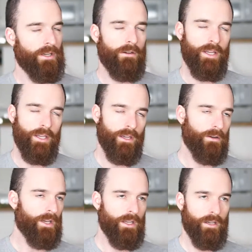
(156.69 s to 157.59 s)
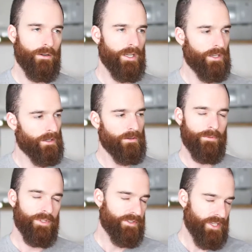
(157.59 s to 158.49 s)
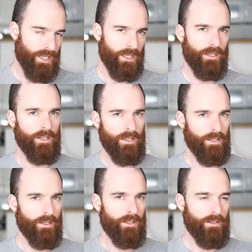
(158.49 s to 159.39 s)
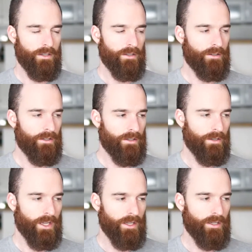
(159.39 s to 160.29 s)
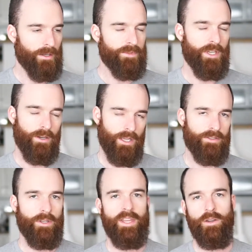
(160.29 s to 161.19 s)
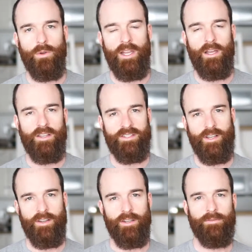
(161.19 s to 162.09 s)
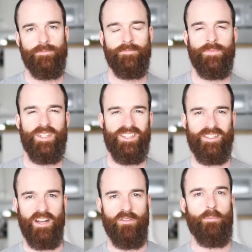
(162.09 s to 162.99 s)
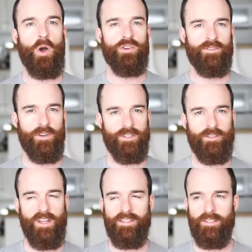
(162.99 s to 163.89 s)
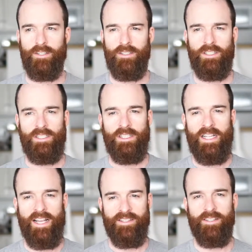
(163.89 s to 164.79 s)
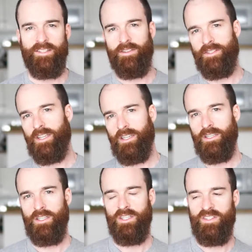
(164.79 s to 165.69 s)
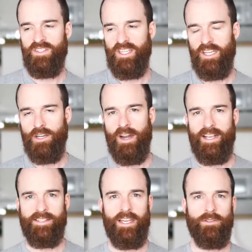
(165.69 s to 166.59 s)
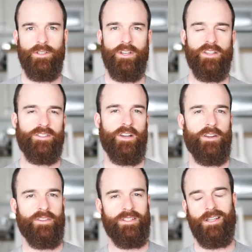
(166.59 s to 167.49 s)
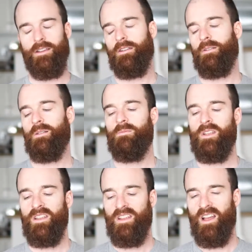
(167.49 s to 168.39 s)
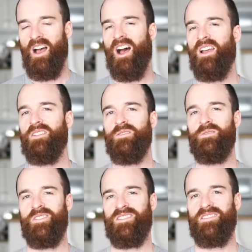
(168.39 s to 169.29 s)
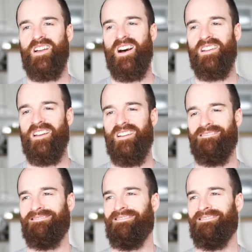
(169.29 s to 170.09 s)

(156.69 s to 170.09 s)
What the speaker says: No, I know. I'm just saying. Okay, so they call it Asana, which is kind of a posh version of asana. Asana sounds like sticking your ass out, and Asana is like, oh, I use Asana